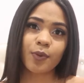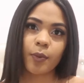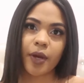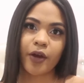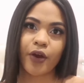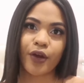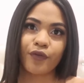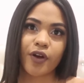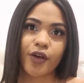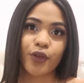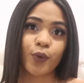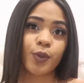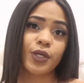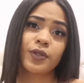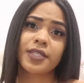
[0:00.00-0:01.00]
sleep with my
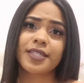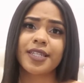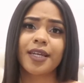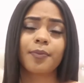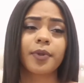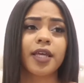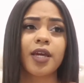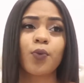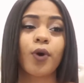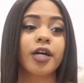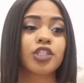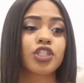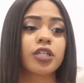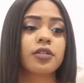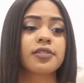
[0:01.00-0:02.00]
grandfather. We used to stay up late
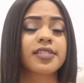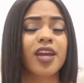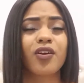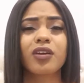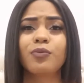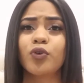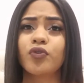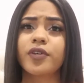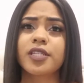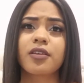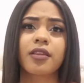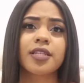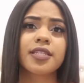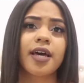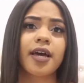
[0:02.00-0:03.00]
watching scary movies
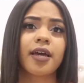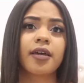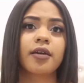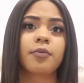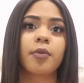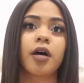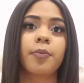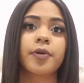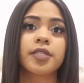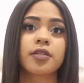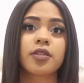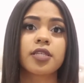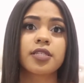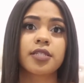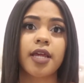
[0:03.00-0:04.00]
all the time up
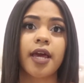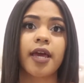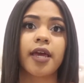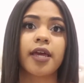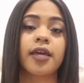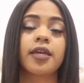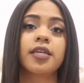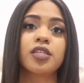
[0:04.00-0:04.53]
until this day.